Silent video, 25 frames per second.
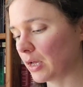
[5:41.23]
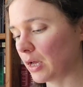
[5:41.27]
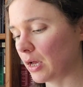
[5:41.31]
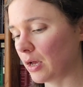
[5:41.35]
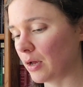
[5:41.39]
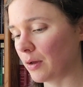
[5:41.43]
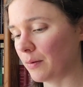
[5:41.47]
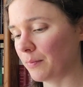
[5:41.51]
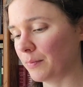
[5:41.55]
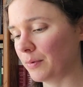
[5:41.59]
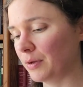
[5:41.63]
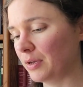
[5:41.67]

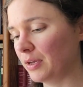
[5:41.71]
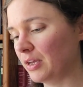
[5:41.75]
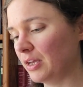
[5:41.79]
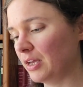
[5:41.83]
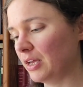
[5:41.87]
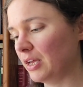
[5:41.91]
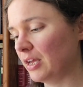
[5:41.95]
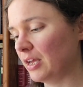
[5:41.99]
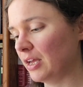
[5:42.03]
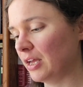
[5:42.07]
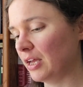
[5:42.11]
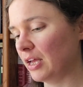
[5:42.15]
Um,
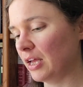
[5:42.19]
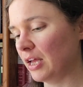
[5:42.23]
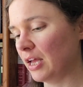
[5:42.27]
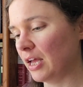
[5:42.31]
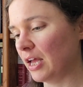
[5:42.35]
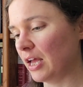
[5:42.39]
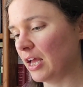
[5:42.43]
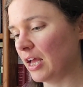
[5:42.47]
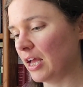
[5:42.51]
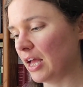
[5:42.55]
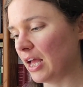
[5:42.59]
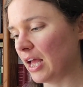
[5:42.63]

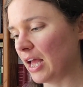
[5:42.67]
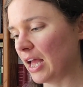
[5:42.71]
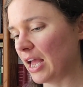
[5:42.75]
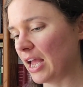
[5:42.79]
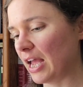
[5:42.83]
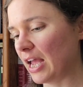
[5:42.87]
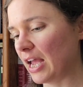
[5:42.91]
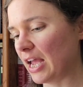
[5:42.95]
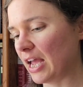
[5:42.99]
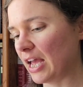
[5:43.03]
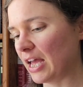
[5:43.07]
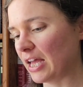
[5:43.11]

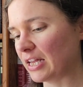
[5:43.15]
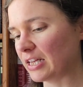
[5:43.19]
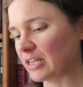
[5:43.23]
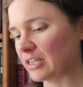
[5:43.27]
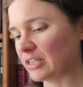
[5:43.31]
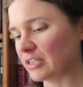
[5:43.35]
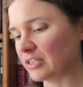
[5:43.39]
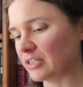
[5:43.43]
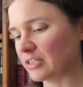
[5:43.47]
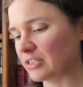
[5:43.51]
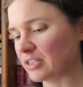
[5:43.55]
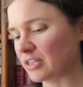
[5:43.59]

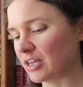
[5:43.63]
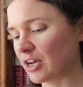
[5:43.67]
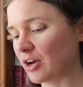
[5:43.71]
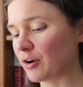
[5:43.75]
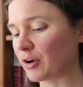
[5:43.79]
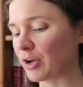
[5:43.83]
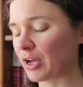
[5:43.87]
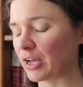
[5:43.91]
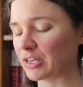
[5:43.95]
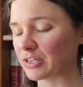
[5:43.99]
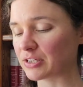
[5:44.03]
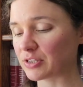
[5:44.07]
and
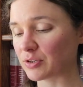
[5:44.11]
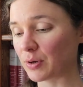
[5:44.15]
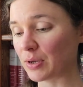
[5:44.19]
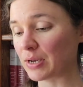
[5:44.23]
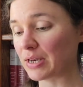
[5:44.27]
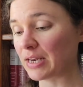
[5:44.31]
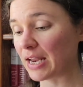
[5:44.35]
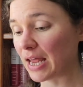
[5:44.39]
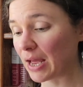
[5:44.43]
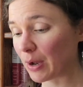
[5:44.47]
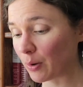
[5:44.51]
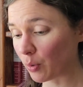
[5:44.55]
okay, so a
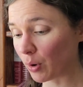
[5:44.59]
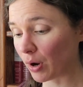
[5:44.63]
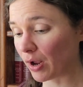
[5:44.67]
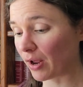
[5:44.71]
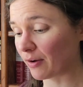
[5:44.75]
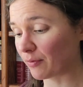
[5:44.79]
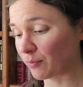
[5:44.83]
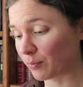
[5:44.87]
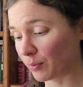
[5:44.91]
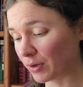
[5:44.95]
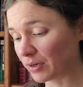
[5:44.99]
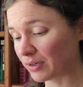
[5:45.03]
net, I
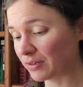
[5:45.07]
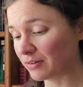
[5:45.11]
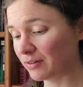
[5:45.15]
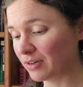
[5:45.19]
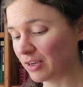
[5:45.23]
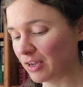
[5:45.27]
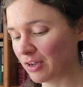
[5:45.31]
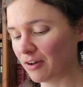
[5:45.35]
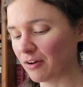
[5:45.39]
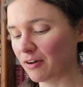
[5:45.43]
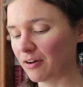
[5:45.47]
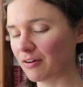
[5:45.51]
had
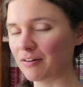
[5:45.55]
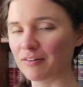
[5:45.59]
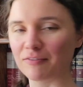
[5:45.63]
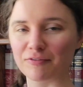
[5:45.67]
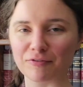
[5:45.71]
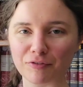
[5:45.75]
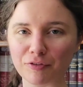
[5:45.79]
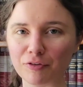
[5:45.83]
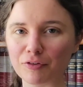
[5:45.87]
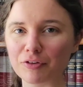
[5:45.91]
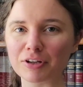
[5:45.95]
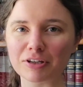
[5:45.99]
one
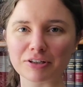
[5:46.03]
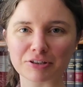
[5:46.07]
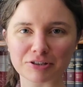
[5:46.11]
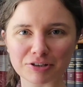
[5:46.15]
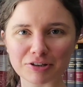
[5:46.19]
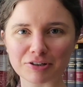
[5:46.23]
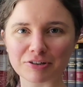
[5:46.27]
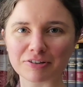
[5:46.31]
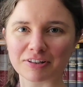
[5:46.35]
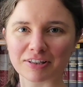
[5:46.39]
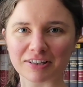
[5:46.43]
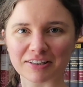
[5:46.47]
fully
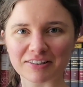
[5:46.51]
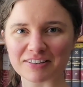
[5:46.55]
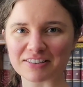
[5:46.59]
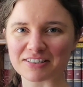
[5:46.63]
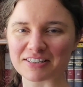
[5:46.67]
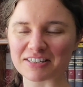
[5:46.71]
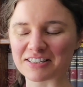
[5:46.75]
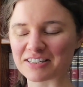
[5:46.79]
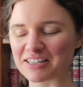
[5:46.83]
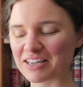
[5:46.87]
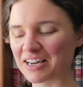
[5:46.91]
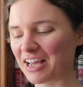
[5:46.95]
surely
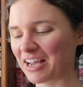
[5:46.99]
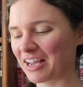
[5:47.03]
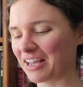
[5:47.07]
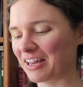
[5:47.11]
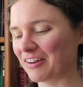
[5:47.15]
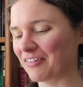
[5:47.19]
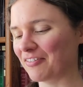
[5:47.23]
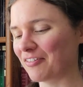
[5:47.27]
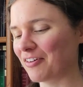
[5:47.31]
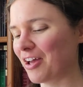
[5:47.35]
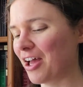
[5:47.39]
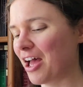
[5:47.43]
this is a
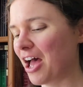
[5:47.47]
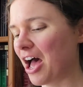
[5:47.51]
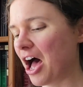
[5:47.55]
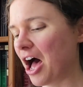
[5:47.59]
negative.